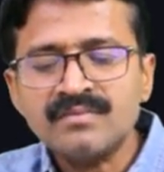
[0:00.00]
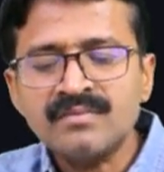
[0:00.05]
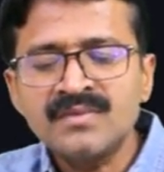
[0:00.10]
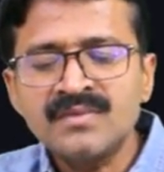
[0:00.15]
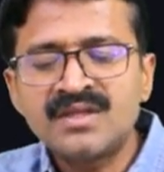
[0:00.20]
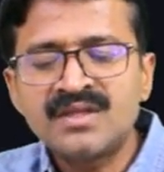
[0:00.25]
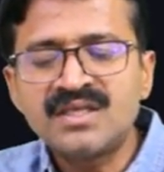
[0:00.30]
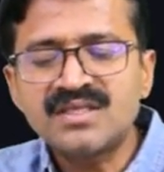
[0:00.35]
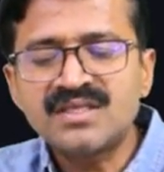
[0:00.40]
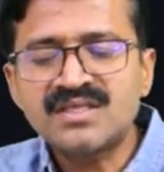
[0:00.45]

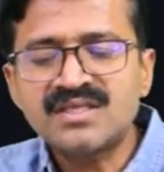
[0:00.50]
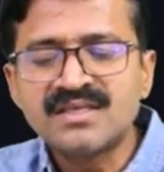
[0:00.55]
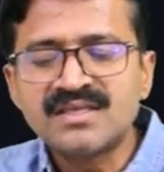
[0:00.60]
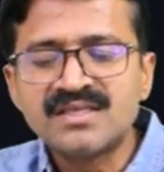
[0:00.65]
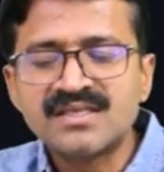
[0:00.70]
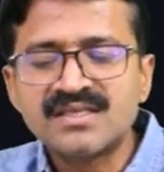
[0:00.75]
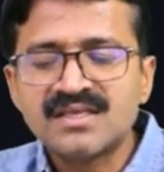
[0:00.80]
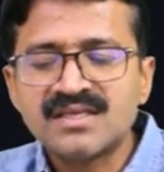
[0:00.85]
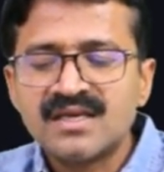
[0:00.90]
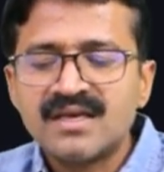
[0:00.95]
this
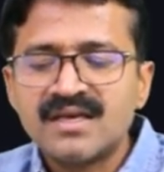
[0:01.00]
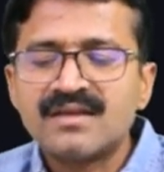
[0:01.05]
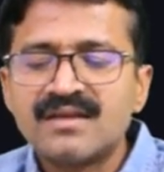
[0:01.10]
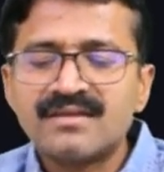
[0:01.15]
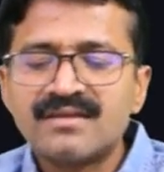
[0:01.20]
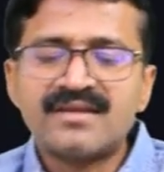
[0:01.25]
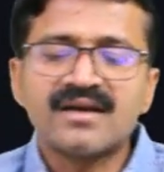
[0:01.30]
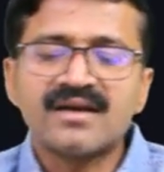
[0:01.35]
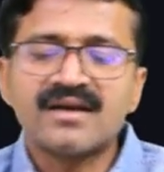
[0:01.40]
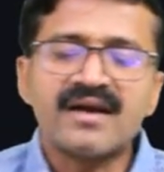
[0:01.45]
is
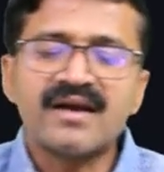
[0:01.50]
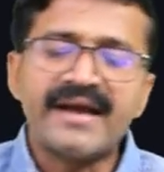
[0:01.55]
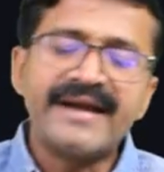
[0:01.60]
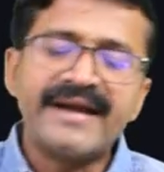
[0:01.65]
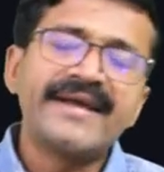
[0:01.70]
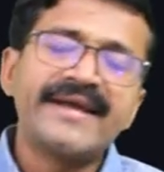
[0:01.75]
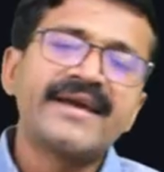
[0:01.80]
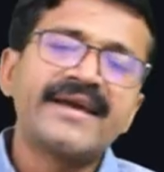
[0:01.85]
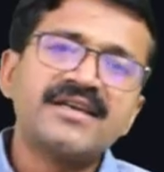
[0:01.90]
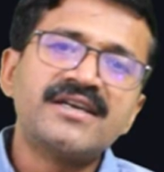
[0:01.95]
the kinetic
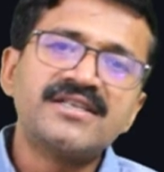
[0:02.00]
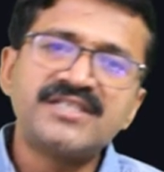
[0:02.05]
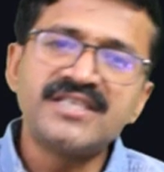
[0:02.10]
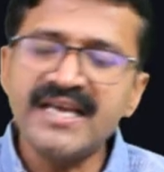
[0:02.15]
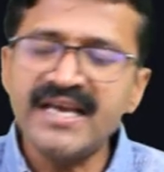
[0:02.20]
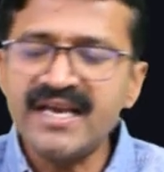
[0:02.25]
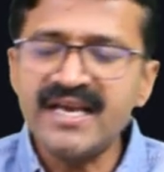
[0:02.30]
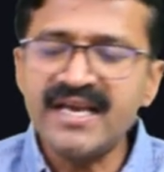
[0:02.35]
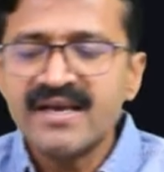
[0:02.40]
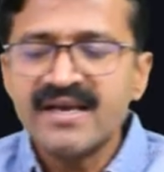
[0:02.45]

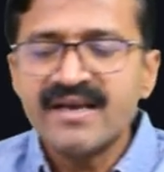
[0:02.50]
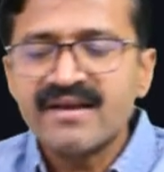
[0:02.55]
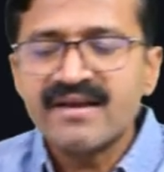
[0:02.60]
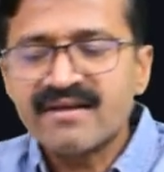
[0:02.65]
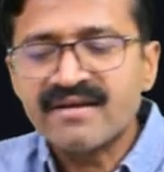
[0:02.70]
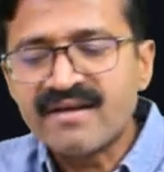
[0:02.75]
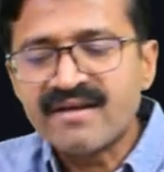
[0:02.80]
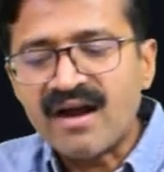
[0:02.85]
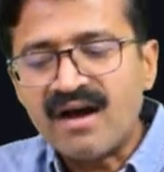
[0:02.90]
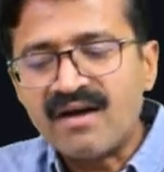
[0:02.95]
energy
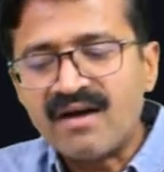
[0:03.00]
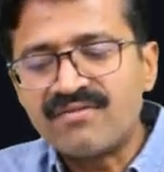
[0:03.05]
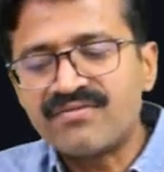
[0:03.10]
graph.